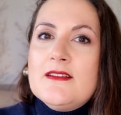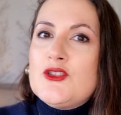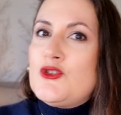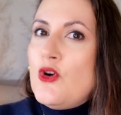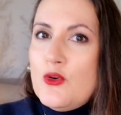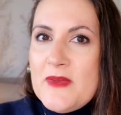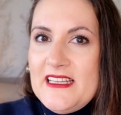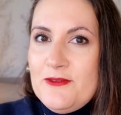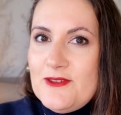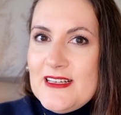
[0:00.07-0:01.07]
so
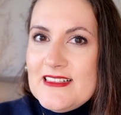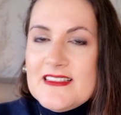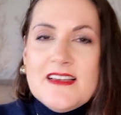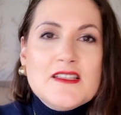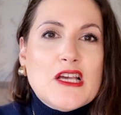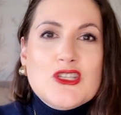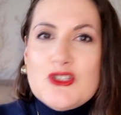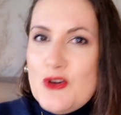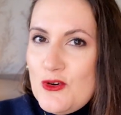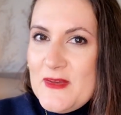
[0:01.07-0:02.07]
many fragrances,
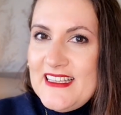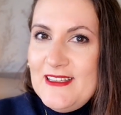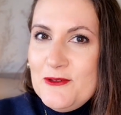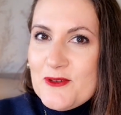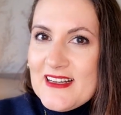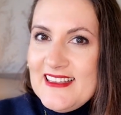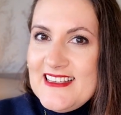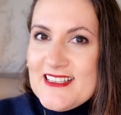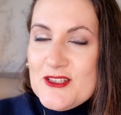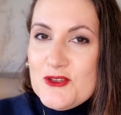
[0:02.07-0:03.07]
so many new
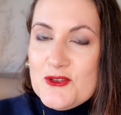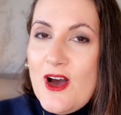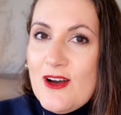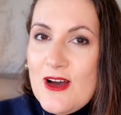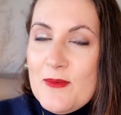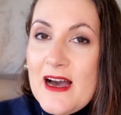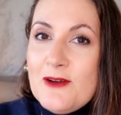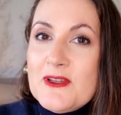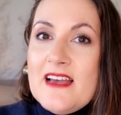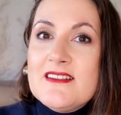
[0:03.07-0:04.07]
releases to talk
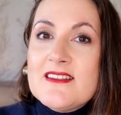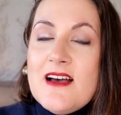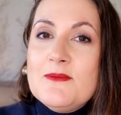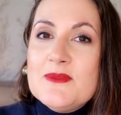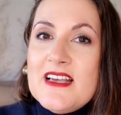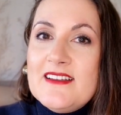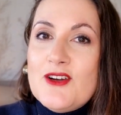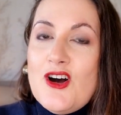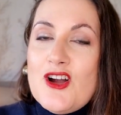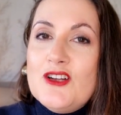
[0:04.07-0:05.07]
about, and some that
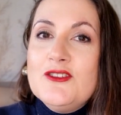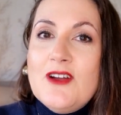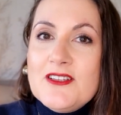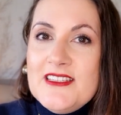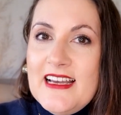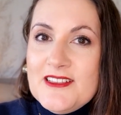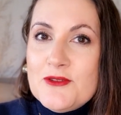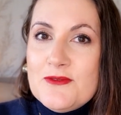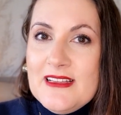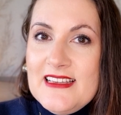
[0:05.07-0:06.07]
are not yet
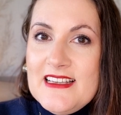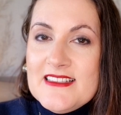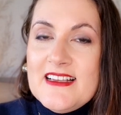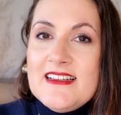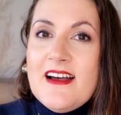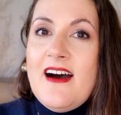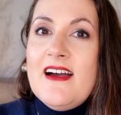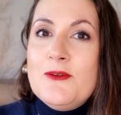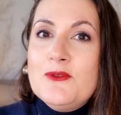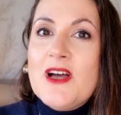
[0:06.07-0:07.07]
released that
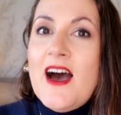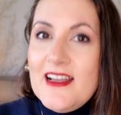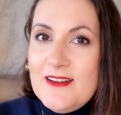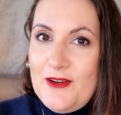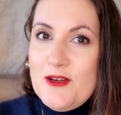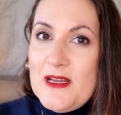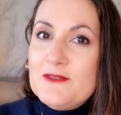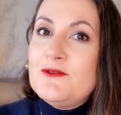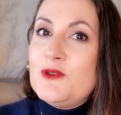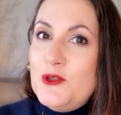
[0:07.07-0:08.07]
I would highly recommend
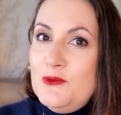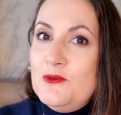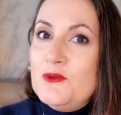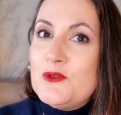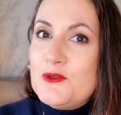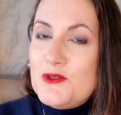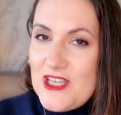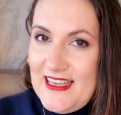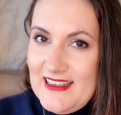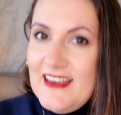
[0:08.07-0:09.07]
for you to check.